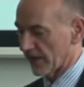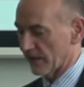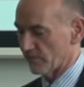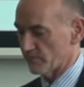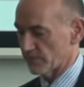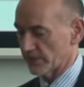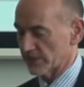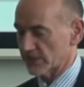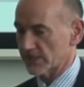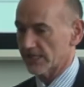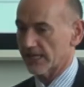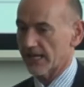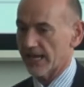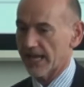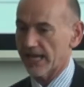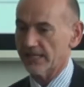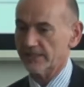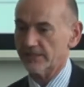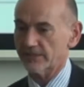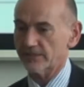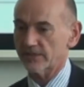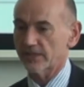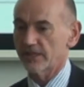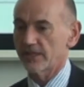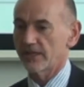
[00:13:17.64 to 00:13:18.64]
have been
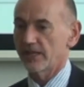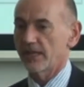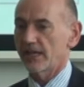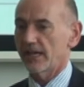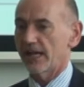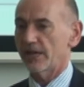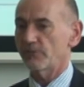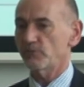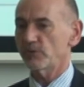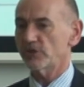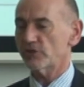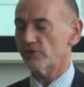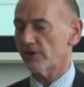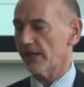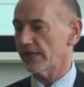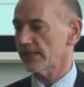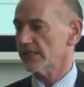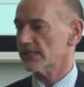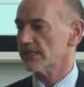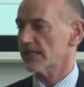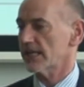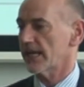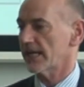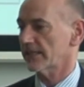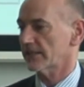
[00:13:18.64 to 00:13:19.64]
selected, and we try
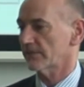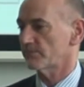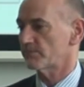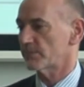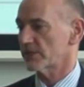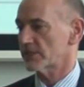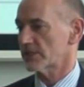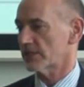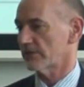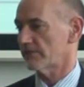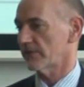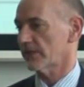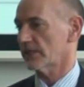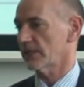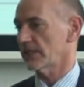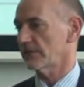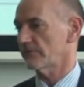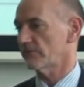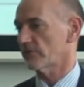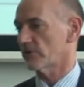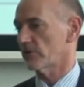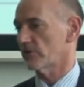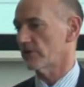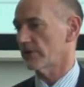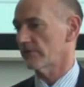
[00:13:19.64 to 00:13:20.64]
to select them specifically
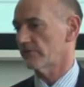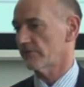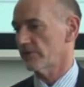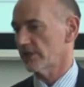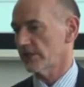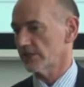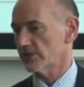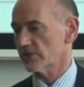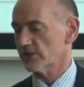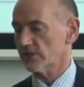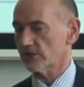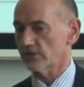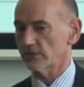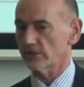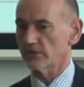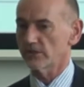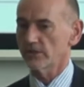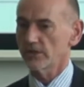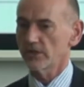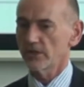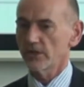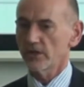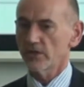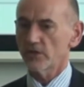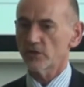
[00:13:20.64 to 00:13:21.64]
for each school.
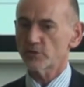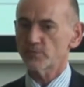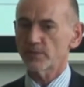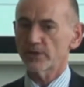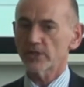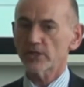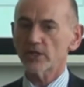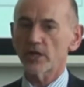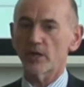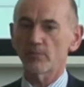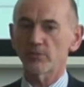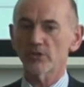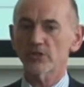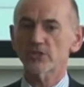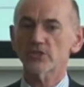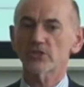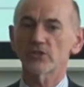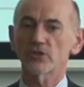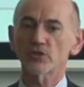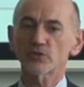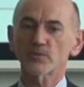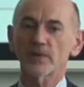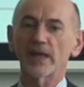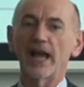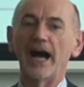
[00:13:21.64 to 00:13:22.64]
There's been a couple of
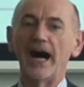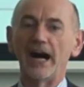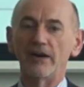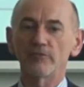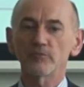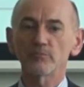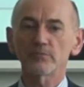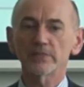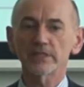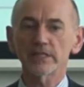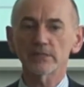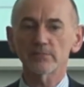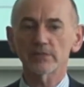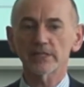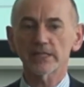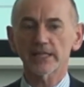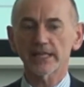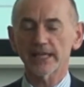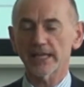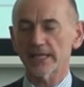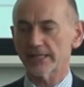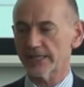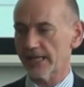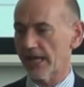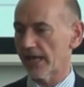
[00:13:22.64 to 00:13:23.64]
schools we haven't been able to
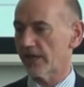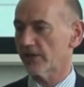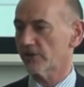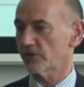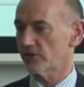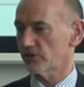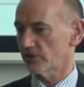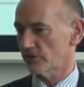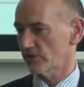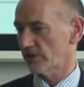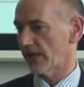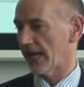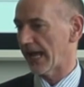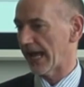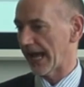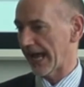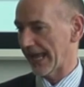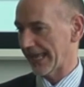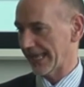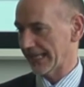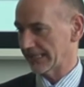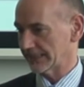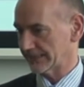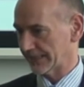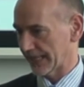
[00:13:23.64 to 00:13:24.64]
get a good
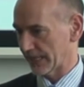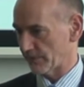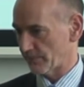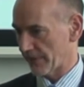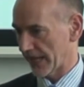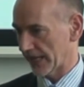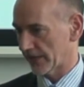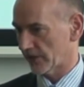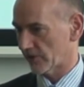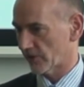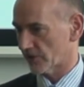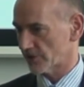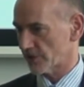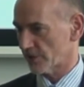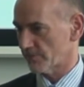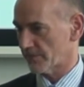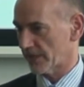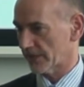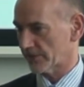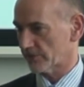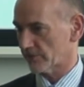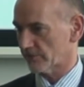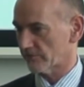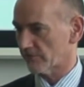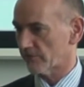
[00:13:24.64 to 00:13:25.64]
ILT pedagogy
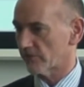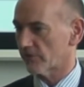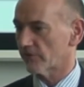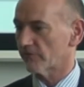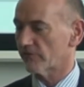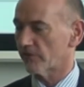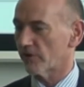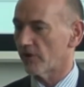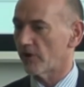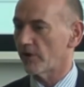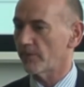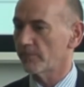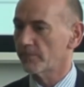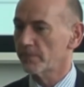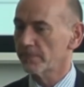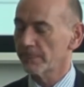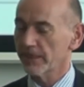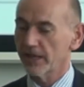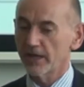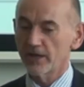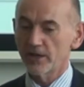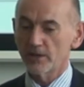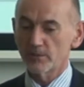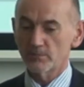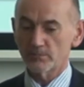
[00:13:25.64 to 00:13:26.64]
mentor from,
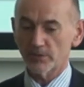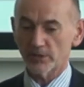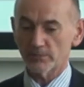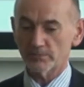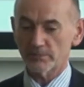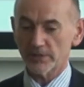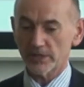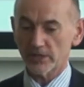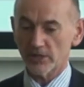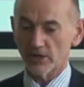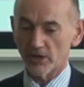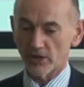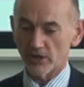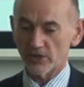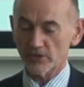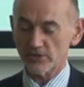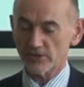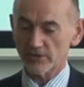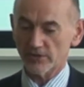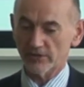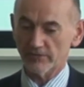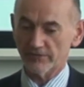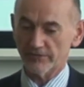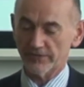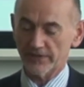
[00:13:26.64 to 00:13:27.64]
but
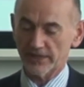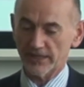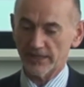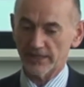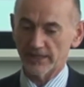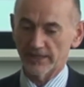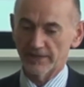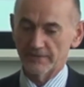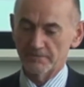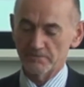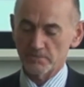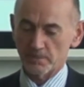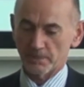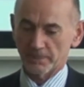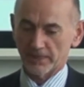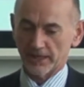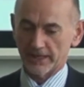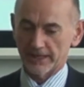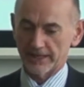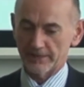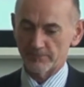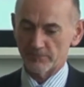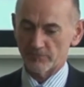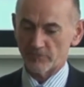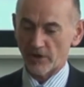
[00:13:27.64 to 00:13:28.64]
because of the
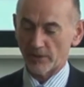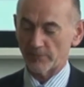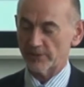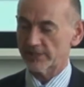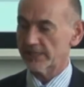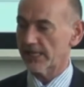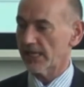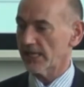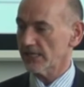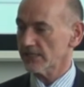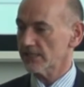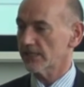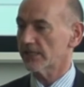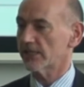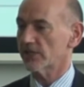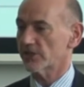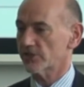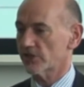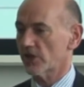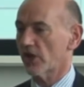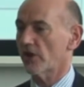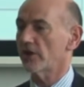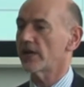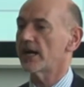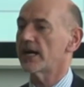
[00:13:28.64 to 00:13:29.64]
reputation that
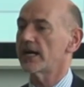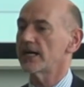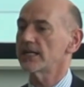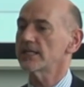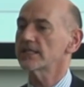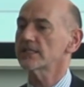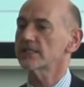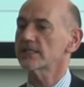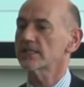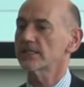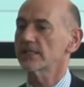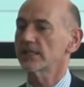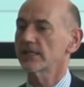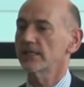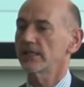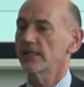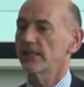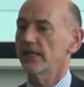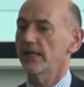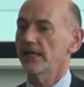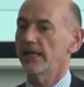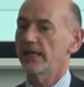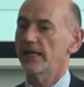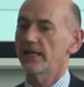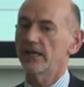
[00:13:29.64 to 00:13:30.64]
it now has,
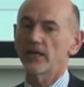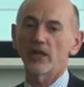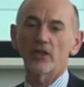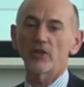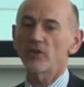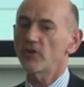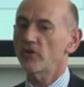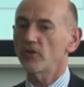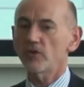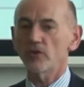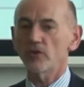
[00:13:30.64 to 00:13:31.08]
the